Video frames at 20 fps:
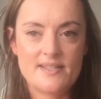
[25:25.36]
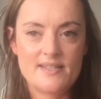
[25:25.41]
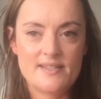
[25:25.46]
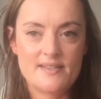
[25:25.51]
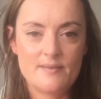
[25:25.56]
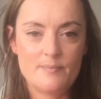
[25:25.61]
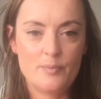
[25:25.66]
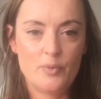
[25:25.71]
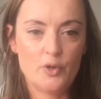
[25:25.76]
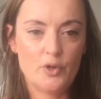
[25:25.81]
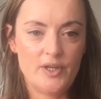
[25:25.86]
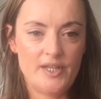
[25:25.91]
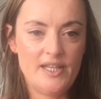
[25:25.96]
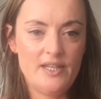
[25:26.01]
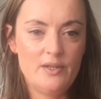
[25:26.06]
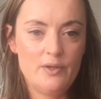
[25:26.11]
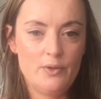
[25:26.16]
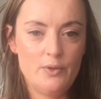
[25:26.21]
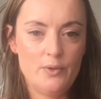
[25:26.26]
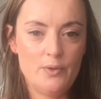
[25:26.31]
boy
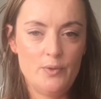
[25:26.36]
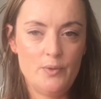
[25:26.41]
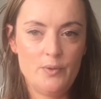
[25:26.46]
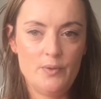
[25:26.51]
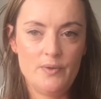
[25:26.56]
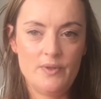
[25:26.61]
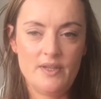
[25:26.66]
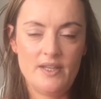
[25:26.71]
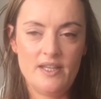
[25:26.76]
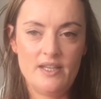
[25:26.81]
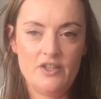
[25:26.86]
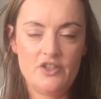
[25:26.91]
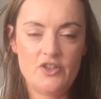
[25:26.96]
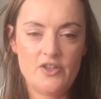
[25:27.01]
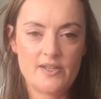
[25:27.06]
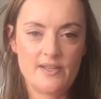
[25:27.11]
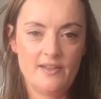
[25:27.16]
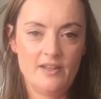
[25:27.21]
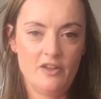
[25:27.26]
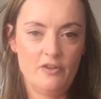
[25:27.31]
who
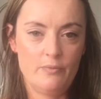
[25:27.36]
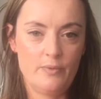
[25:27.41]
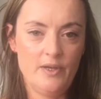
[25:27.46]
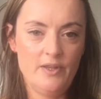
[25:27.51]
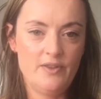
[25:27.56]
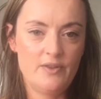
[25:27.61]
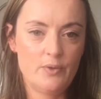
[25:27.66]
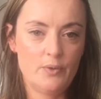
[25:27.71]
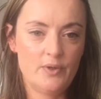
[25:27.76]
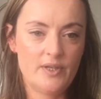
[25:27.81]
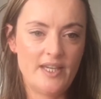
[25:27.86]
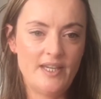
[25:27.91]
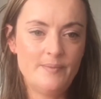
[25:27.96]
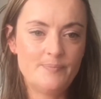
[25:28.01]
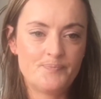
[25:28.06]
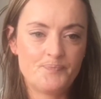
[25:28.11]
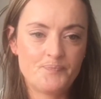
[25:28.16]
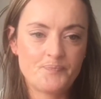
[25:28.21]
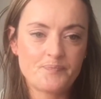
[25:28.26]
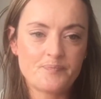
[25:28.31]
she's in love with,
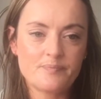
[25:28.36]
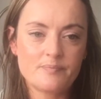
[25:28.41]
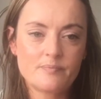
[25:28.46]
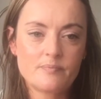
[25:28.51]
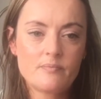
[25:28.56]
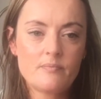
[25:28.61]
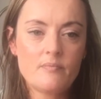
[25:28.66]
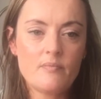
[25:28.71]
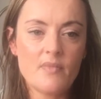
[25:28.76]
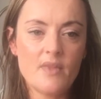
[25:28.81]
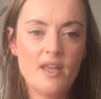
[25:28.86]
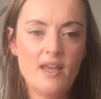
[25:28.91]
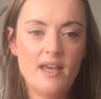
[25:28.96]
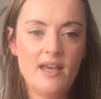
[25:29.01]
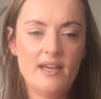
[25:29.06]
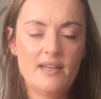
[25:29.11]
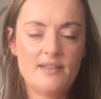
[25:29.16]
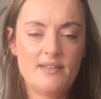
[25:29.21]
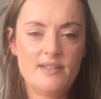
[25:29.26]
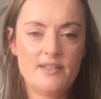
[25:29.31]
okay?
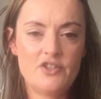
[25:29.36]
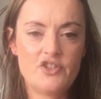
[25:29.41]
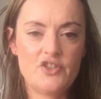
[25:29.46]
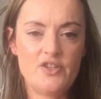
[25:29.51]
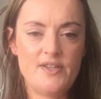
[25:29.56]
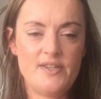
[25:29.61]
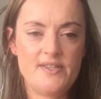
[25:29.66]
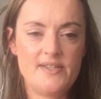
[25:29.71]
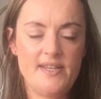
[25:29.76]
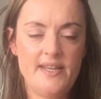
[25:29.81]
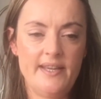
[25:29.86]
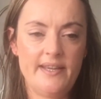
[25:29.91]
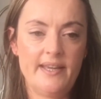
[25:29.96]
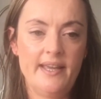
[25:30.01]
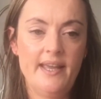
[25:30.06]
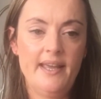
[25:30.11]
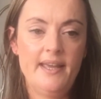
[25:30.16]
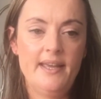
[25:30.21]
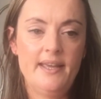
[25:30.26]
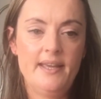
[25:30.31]
And she's saying,
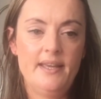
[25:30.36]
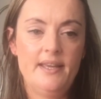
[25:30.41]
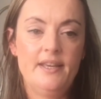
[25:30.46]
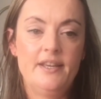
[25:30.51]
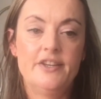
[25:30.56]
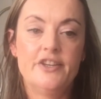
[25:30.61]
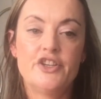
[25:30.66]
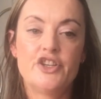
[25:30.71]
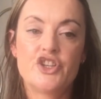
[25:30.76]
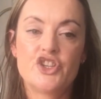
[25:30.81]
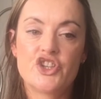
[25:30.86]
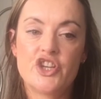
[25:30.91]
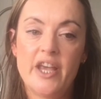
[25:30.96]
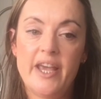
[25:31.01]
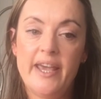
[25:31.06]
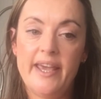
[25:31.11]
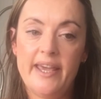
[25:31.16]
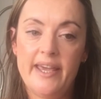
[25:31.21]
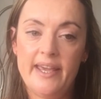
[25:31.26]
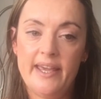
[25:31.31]

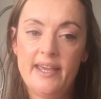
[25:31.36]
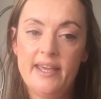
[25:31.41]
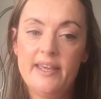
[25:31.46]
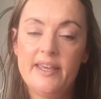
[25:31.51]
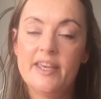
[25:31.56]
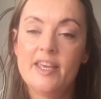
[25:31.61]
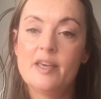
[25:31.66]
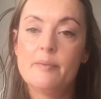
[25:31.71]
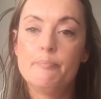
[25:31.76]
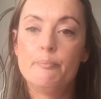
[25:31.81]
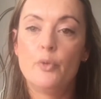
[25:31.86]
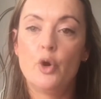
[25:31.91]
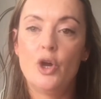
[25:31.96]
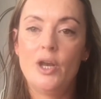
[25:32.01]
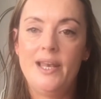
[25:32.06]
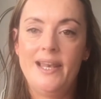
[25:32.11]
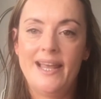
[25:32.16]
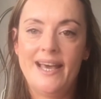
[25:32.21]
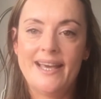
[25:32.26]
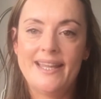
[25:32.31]
she
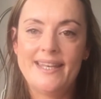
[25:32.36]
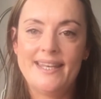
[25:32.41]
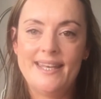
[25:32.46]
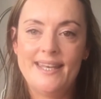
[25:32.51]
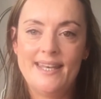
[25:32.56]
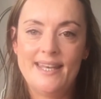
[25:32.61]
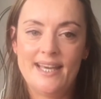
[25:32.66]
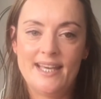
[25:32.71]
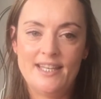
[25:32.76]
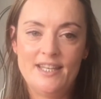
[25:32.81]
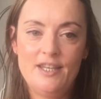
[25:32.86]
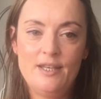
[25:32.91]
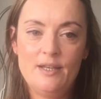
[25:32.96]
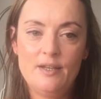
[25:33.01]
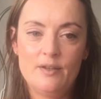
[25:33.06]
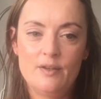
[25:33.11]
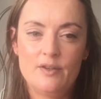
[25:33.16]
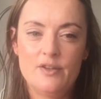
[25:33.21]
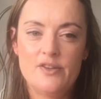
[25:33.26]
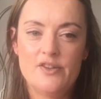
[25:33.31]
molannan.
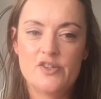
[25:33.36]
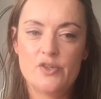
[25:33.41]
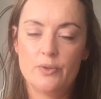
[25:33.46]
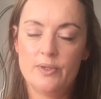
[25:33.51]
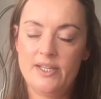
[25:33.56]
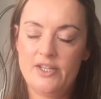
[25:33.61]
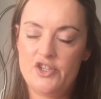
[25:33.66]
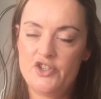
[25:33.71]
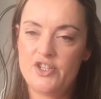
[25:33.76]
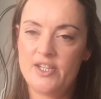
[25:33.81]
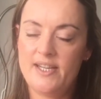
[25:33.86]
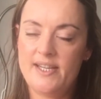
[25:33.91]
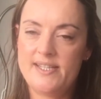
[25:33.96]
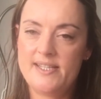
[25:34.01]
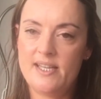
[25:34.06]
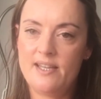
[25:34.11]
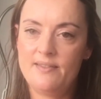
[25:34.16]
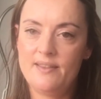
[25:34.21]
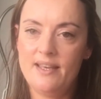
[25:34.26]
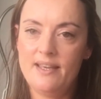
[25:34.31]
So let's try
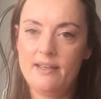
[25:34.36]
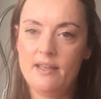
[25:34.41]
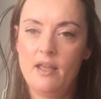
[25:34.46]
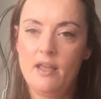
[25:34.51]
saying that.